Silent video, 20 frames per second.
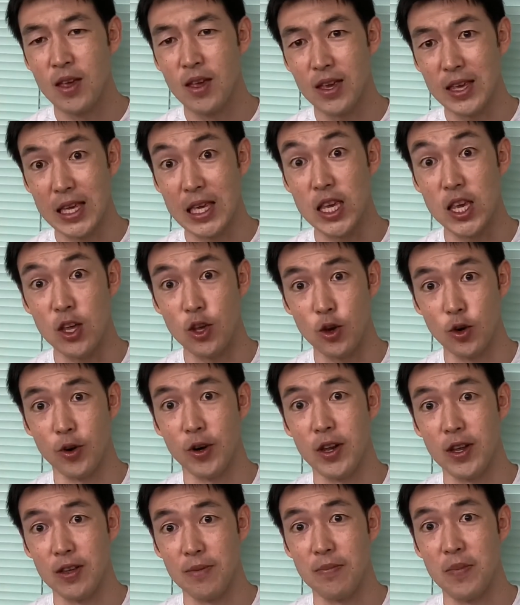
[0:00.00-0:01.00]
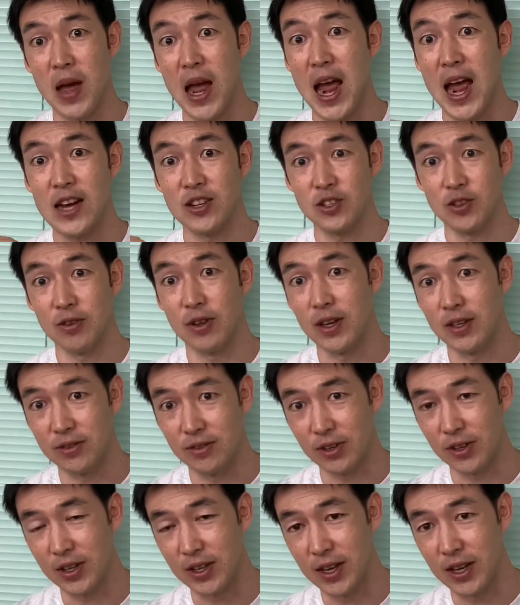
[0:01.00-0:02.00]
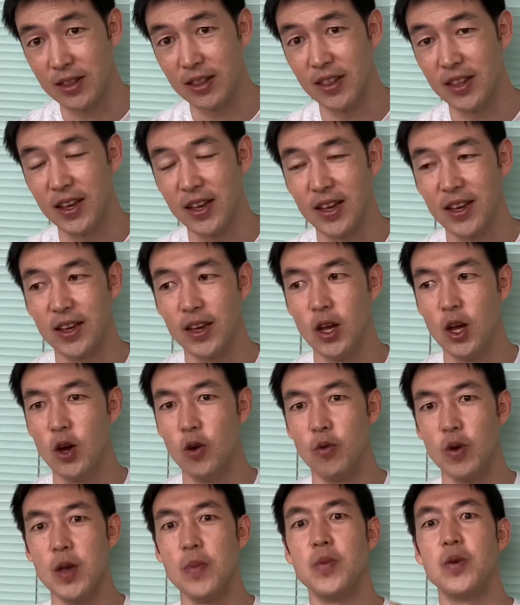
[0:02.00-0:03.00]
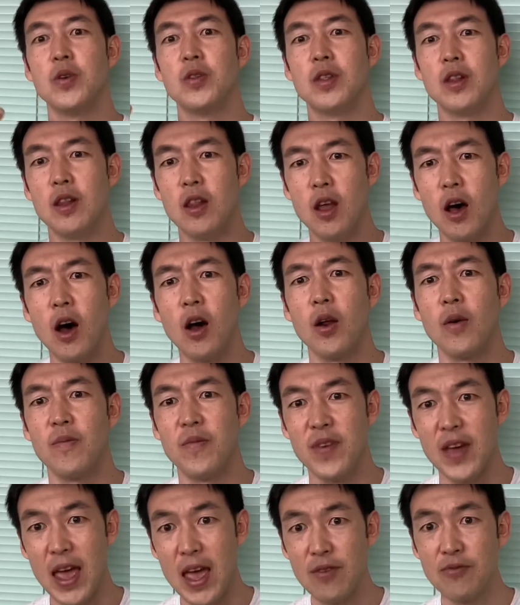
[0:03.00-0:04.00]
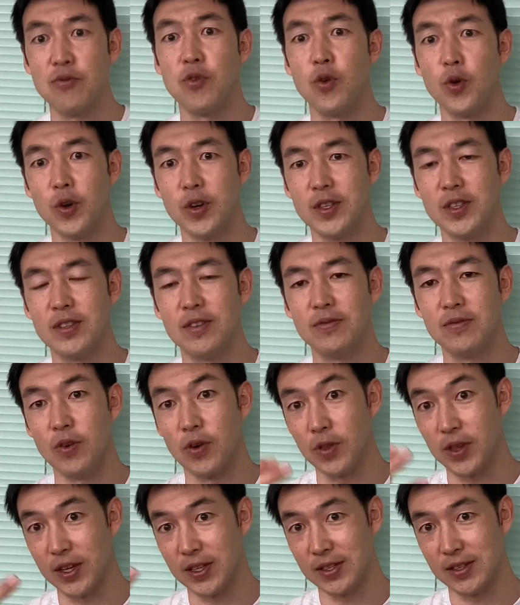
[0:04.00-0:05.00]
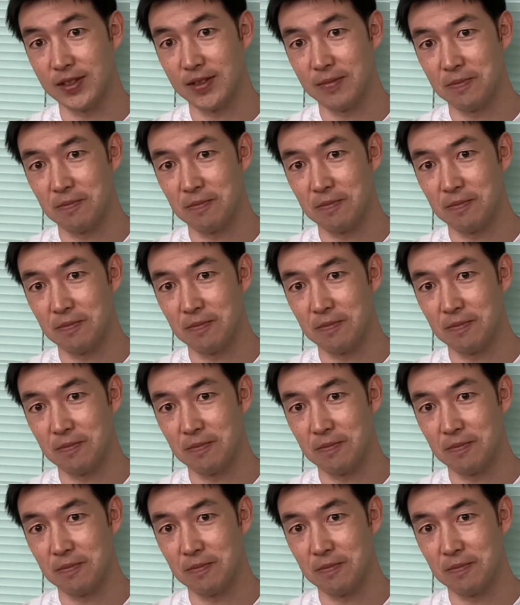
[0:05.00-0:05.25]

eagerly, passionately, and we put a lot of effort for this.